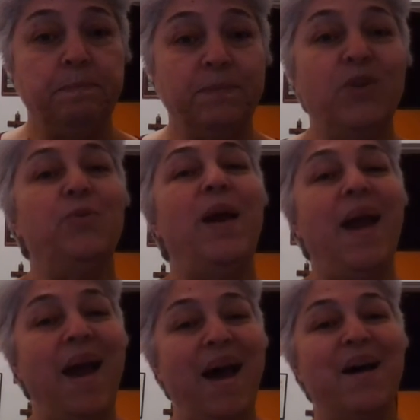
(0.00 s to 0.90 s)
You
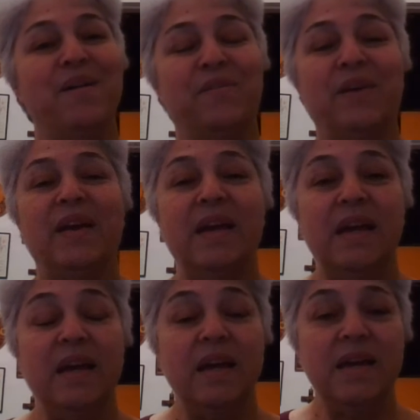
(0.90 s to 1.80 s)
have.
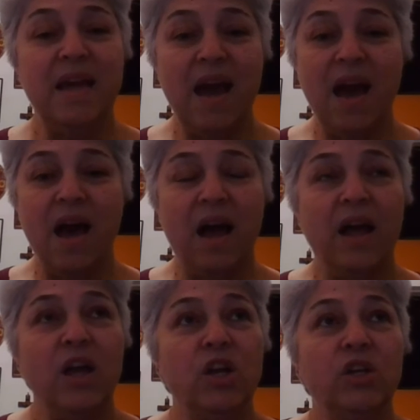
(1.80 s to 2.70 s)
Yeah.
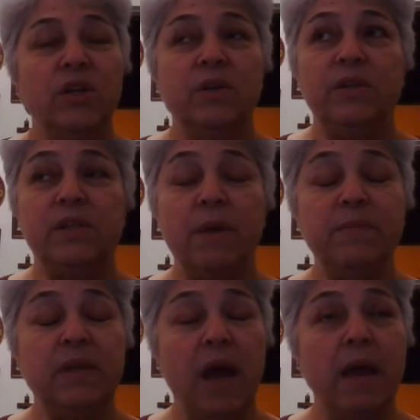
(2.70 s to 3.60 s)

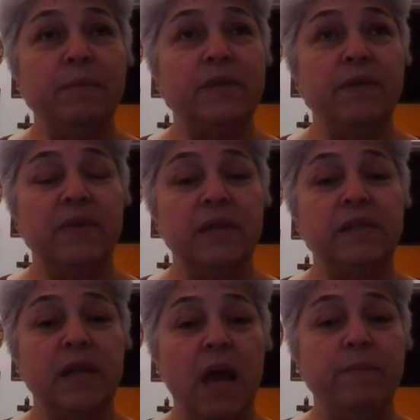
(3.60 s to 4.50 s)
Sometimes at this
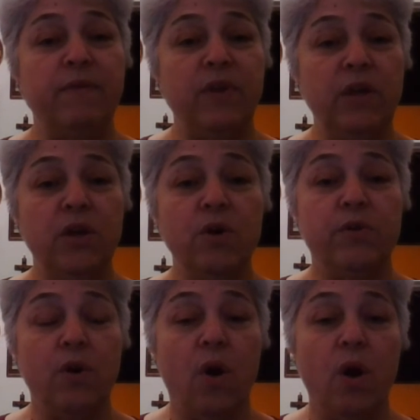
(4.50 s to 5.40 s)
time of the year,
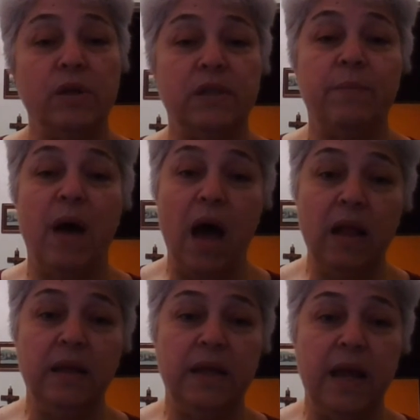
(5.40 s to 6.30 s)
there are some
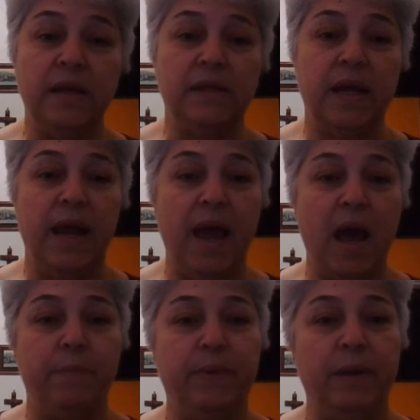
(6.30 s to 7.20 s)
holidays that
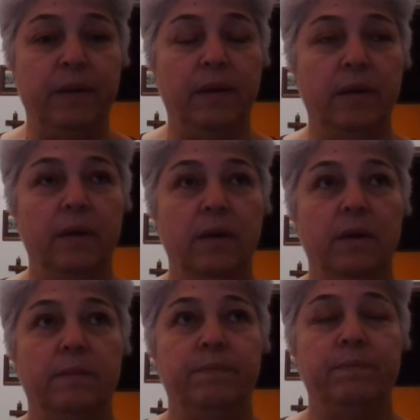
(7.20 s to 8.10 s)
happen.
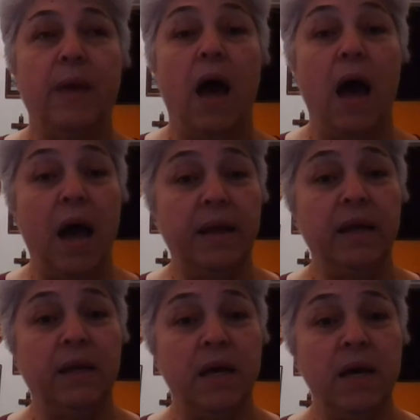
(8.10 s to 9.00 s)

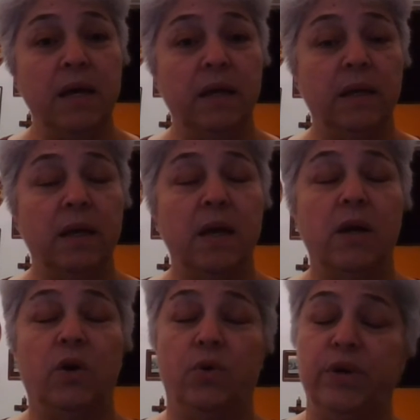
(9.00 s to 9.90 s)
Hanukkah,
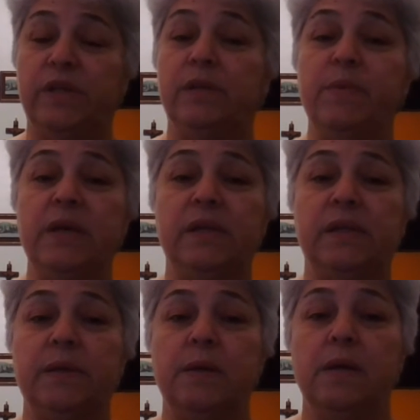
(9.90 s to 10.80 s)

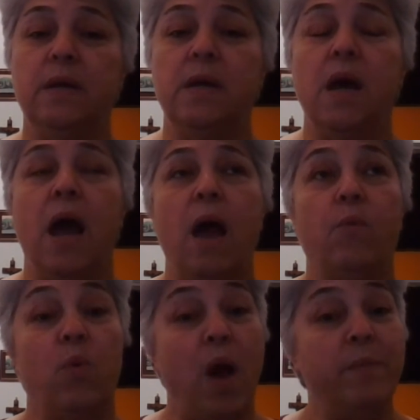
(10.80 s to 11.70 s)
Christmas,
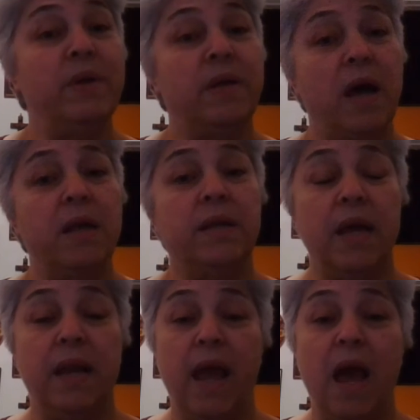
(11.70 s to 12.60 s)
Ramadan
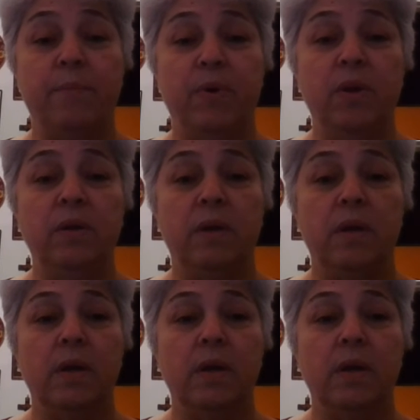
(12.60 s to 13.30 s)
can happen.